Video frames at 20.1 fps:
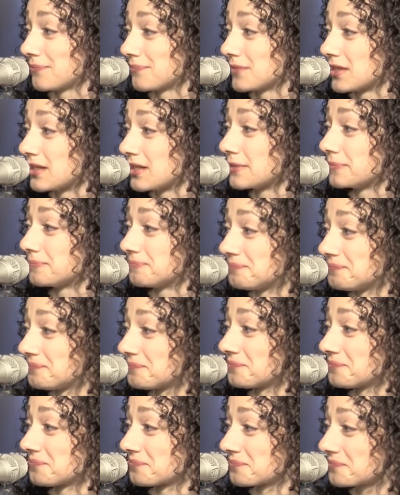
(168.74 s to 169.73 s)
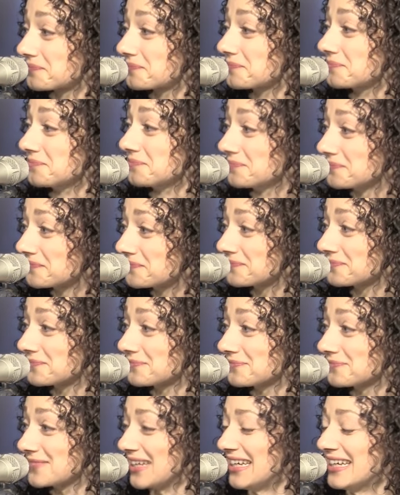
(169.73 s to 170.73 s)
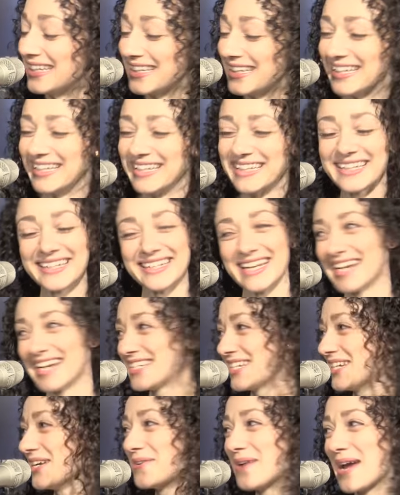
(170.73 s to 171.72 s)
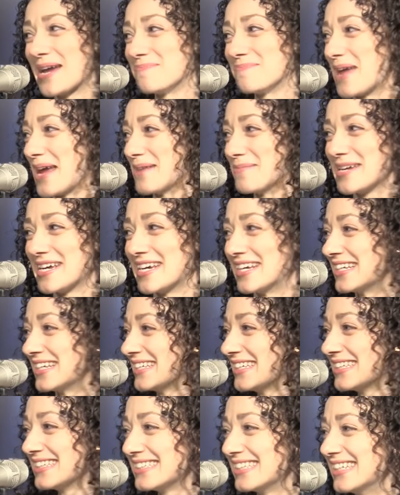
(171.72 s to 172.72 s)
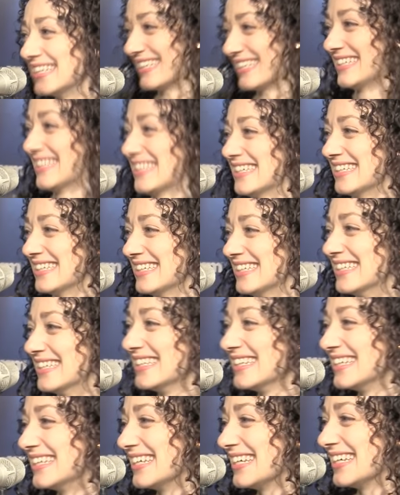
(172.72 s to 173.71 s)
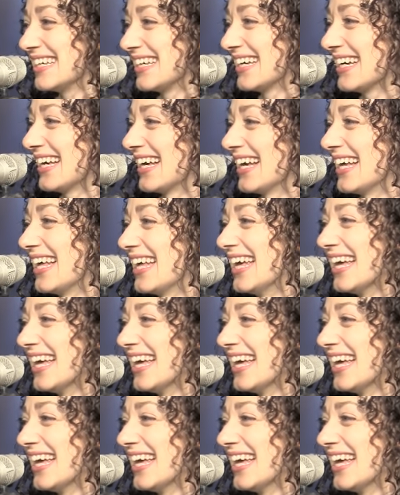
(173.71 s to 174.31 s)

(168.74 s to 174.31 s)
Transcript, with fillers: And why can't you just look up on the internet who he is? nineteen oh eight, baby. Oh, this was pre. I wouldn't know.